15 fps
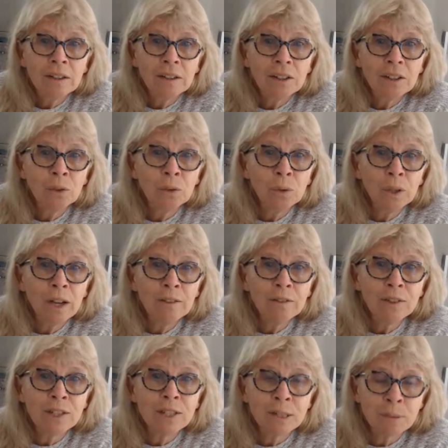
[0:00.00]
You love
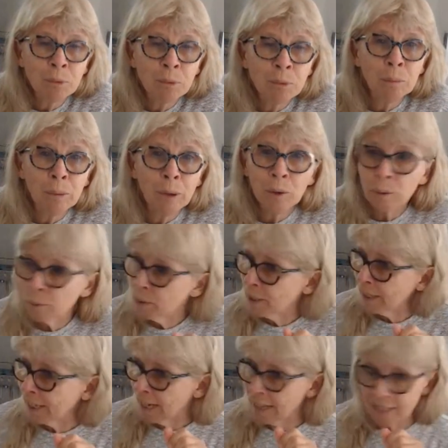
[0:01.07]
the small bowls,
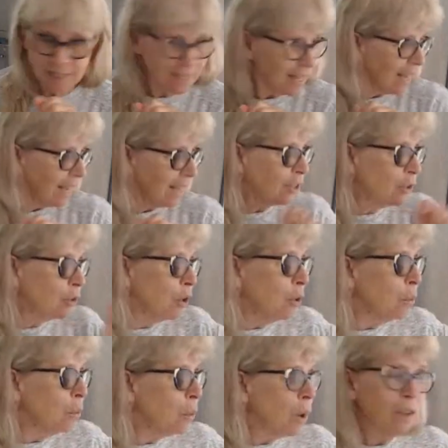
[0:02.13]
yes. And you know
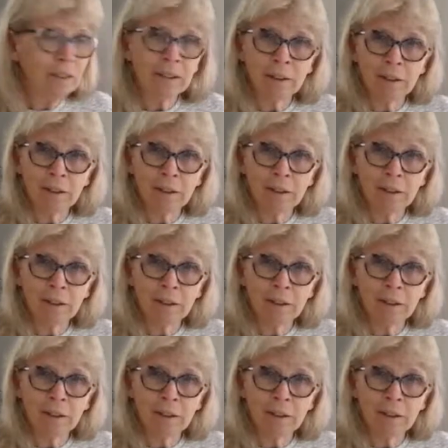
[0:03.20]
what,